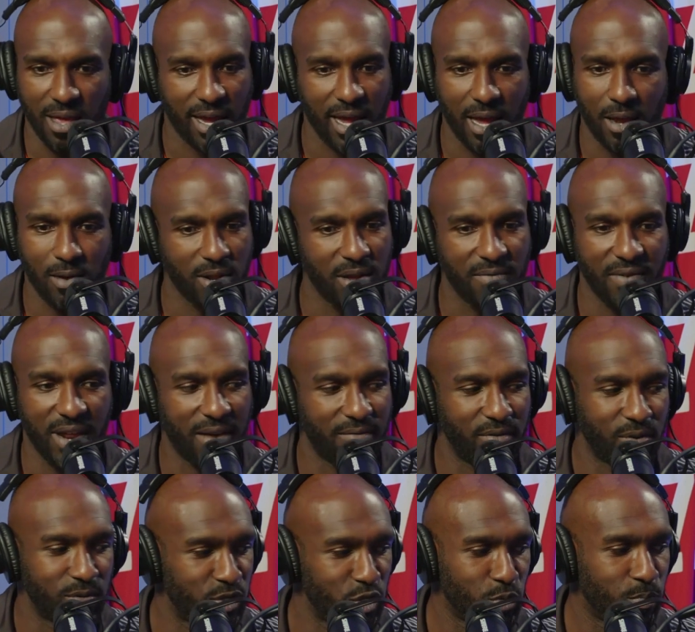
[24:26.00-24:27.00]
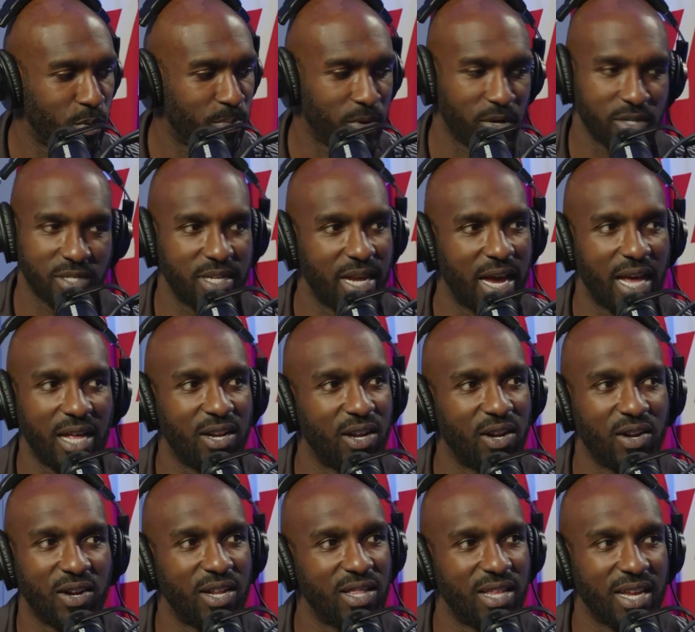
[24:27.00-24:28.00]
Like, I don't even have no super
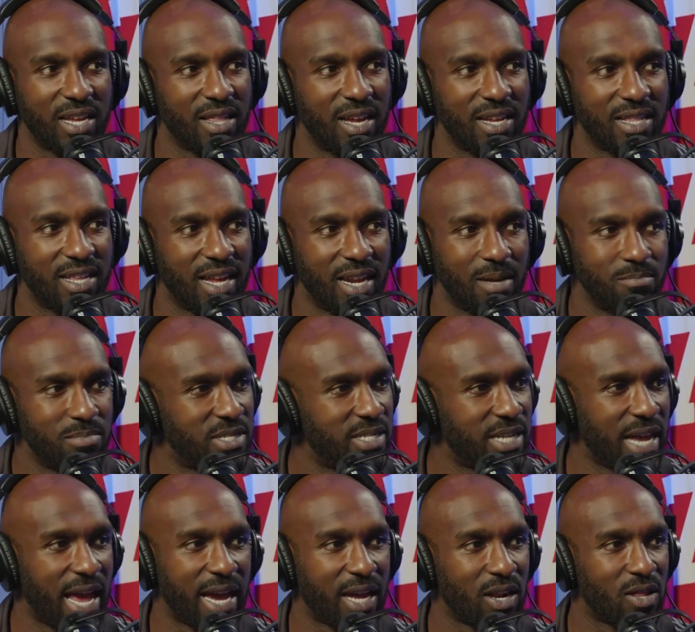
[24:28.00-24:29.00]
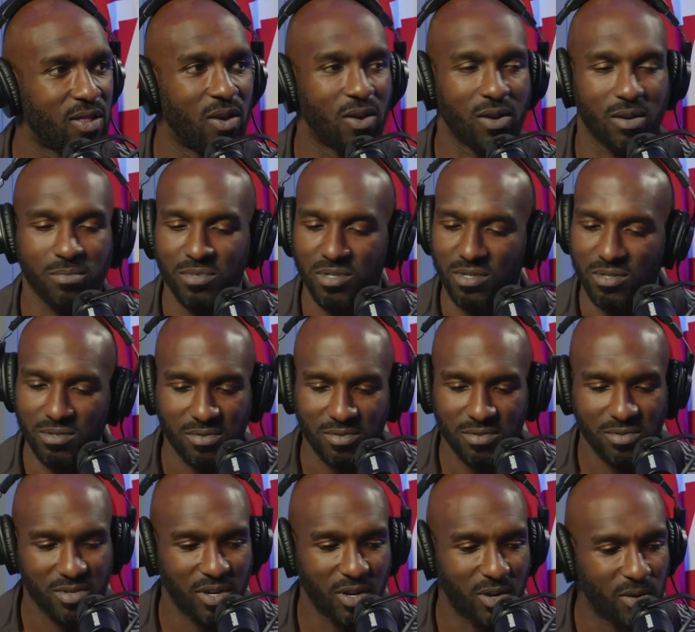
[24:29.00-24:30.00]
personality or anything like that. I'm just tagging along. I'm just,
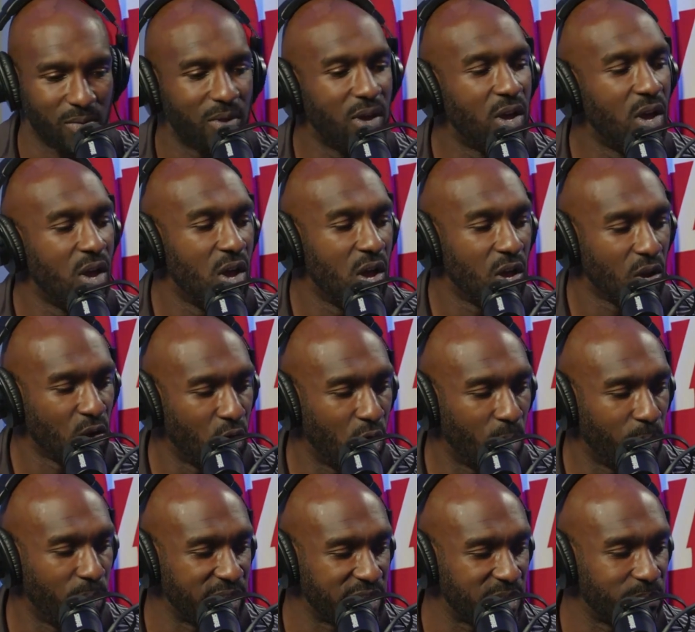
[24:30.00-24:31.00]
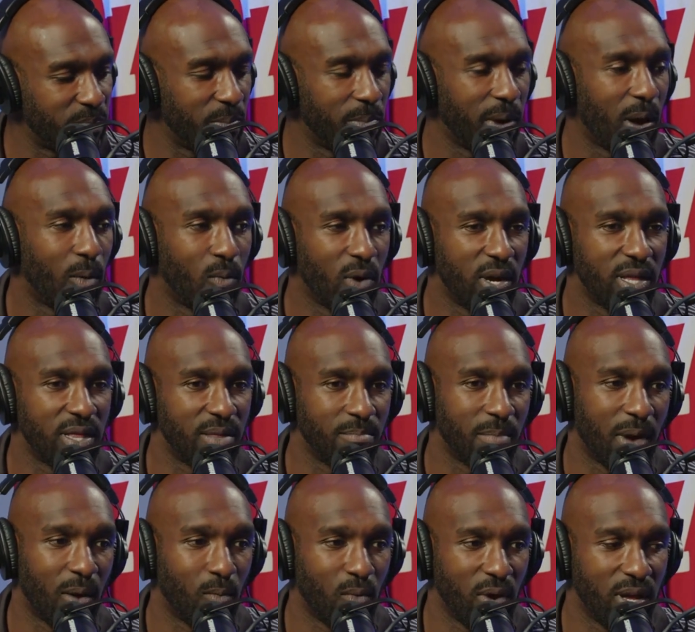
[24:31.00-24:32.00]
going places. But my
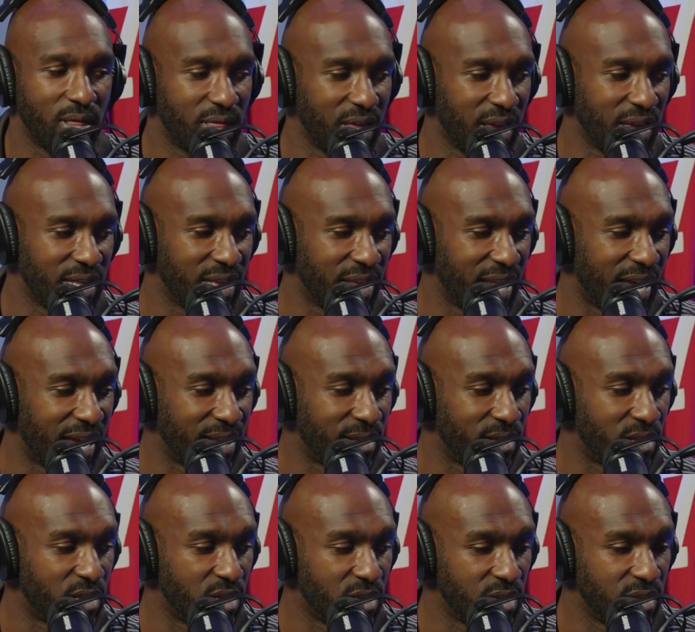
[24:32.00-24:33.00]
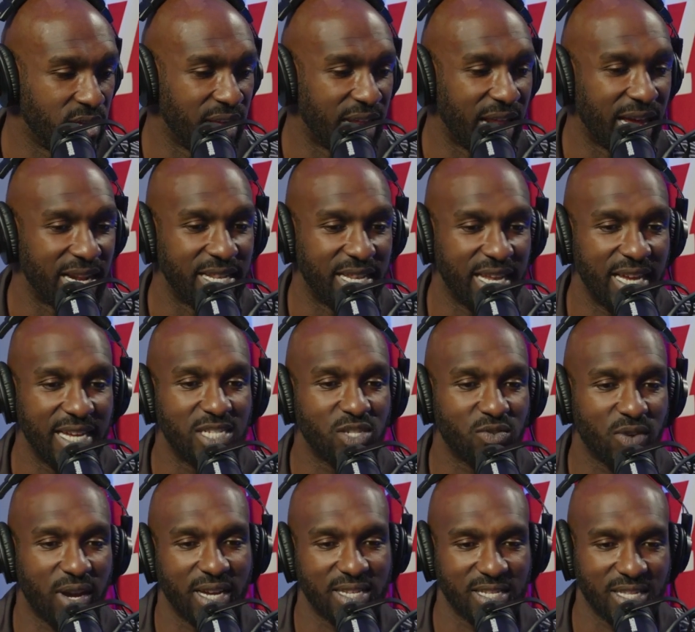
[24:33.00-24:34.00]
one thing that I did
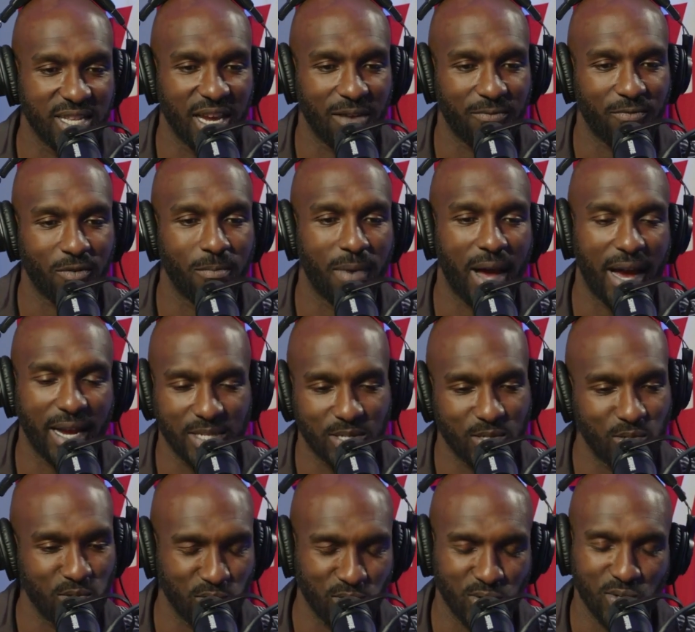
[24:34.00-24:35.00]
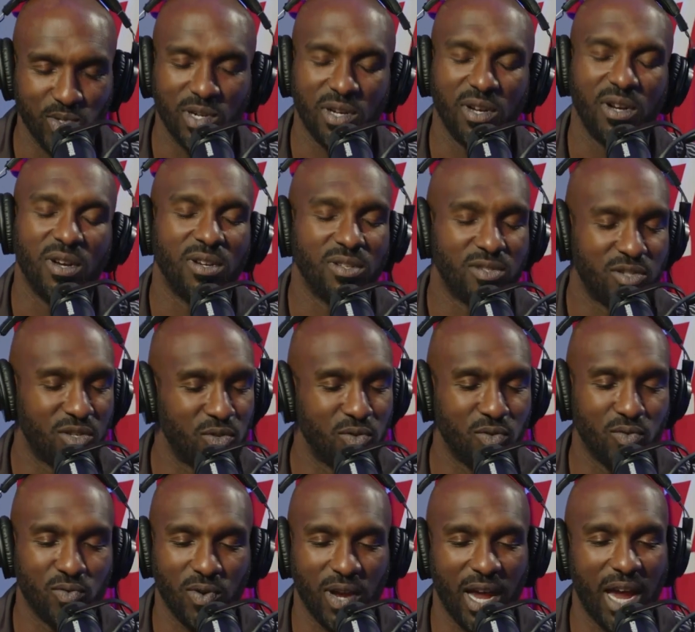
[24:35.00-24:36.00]
translate from high school
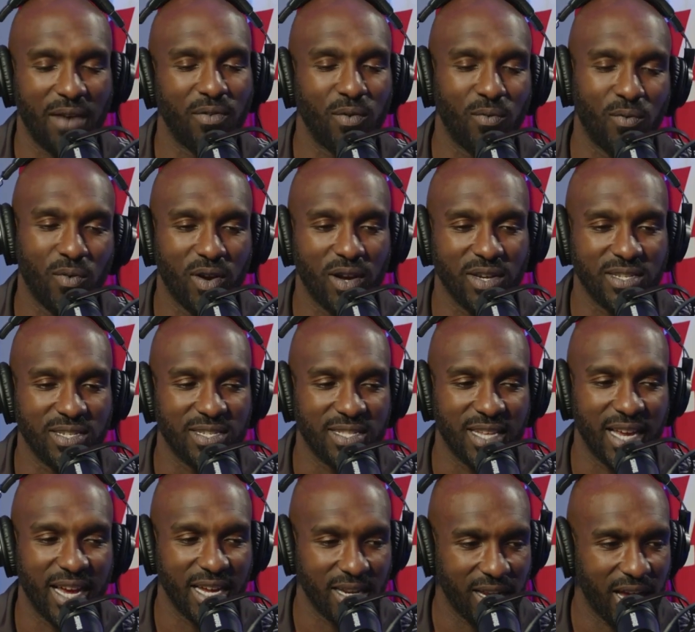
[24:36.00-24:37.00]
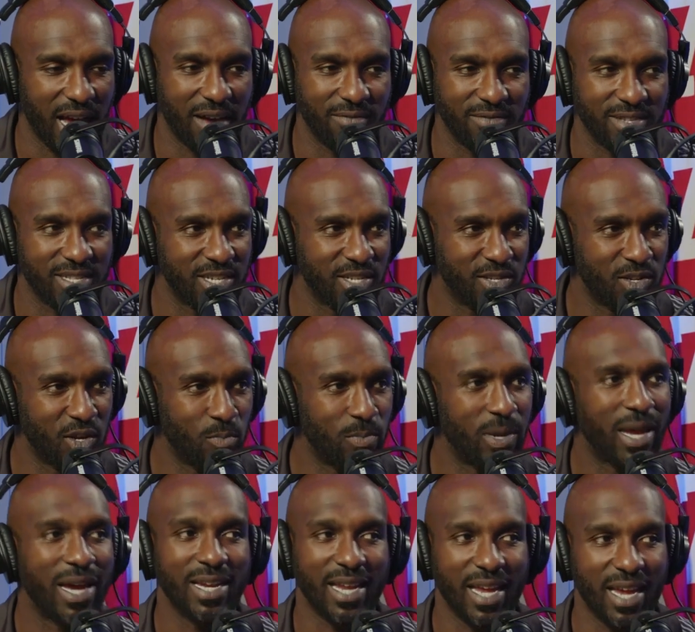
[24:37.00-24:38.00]
to everywhere else is that, obviously,
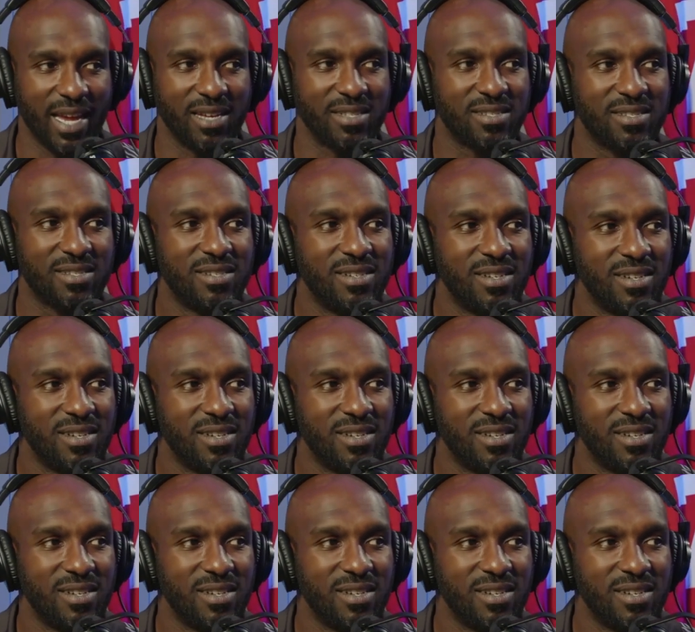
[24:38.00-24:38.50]
me, I dance.